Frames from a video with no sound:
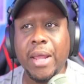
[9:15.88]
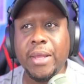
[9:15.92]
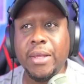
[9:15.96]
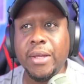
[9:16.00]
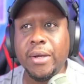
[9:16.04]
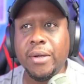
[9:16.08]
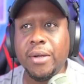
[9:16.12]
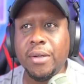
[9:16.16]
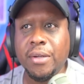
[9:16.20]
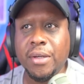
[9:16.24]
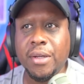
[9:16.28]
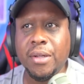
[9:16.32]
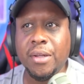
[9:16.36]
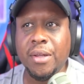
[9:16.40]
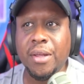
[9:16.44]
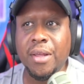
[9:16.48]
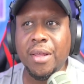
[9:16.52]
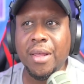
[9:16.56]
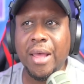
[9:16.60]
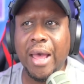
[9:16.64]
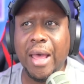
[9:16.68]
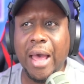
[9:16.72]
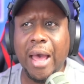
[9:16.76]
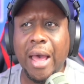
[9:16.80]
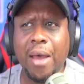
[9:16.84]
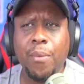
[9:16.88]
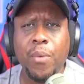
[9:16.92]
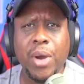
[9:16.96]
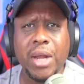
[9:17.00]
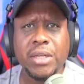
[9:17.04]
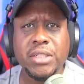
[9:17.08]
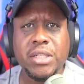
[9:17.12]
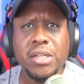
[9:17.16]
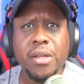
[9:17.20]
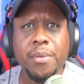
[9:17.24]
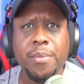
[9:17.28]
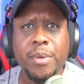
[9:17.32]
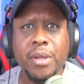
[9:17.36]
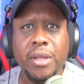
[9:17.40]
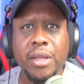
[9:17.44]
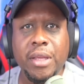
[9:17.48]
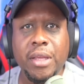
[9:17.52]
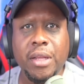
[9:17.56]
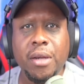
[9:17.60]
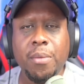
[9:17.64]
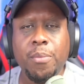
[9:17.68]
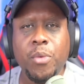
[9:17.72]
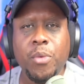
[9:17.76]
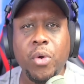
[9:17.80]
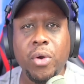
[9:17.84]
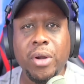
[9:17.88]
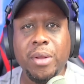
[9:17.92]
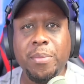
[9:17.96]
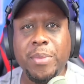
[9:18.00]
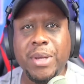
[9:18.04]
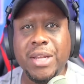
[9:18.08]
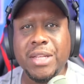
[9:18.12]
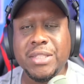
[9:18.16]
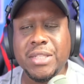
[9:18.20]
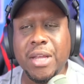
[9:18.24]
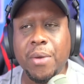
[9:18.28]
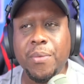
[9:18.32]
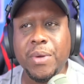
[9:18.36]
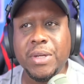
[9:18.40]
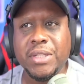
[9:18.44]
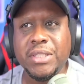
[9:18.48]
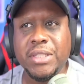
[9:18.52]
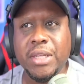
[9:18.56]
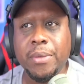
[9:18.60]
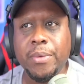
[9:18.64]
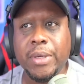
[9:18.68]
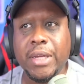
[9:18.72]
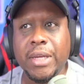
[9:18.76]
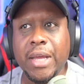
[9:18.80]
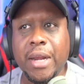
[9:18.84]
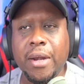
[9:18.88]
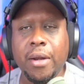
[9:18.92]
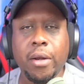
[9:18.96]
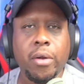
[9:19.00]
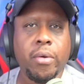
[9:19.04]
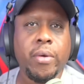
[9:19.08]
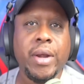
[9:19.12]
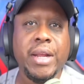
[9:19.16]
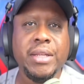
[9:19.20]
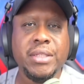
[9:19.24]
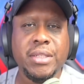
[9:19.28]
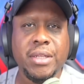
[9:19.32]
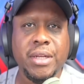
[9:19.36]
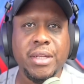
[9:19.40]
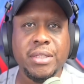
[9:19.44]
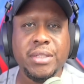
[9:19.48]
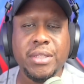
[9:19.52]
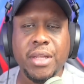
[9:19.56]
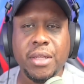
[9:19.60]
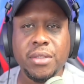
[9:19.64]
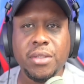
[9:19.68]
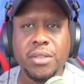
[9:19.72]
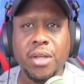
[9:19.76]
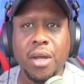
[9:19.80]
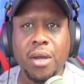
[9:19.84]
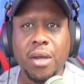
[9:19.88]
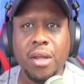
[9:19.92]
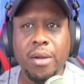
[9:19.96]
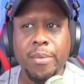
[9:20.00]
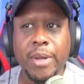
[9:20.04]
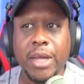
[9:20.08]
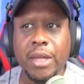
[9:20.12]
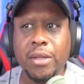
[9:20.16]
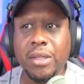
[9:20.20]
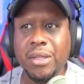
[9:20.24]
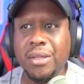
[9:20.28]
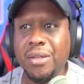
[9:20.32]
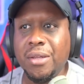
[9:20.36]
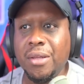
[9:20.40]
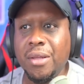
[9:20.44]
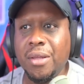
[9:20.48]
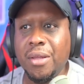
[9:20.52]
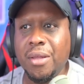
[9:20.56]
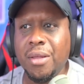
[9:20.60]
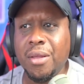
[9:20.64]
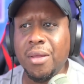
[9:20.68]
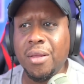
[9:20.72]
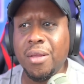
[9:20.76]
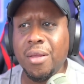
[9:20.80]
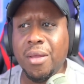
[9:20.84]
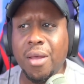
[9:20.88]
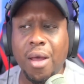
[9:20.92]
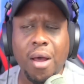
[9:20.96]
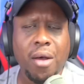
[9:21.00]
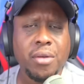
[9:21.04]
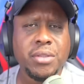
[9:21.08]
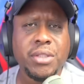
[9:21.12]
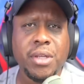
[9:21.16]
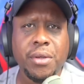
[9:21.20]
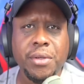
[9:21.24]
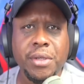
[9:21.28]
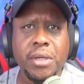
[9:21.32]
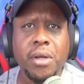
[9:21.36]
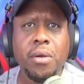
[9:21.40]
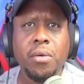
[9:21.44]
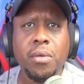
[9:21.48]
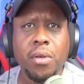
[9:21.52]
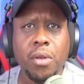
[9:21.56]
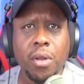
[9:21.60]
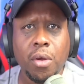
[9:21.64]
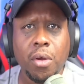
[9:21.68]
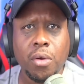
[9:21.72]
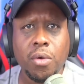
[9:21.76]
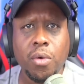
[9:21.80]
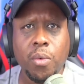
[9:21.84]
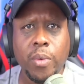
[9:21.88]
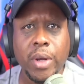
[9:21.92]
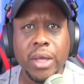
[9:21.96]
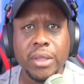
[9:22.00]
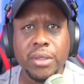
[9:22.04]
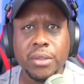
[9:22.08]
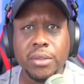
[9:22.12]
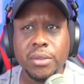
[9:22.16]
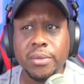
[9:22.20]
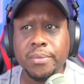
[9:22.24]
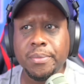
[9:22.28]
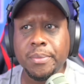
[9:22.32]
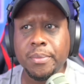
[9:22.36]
here I watch them in the morning because I want to see what kind of craziness they're talking about. Also, you know, local weather.